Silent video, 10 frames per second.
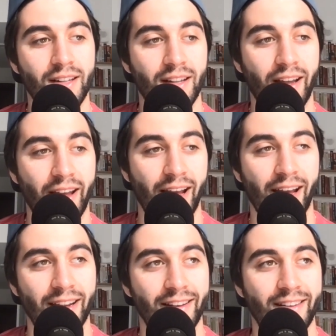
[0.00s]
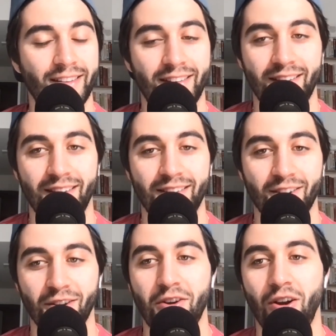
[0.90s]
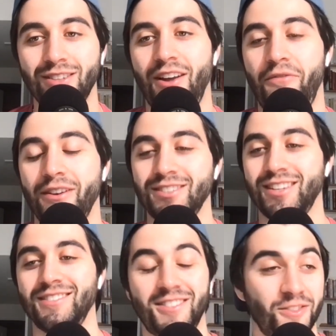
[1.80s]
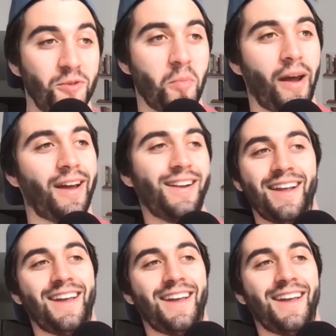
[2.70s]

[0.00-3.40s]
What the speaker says: And you're going to cross that finish line soon, man.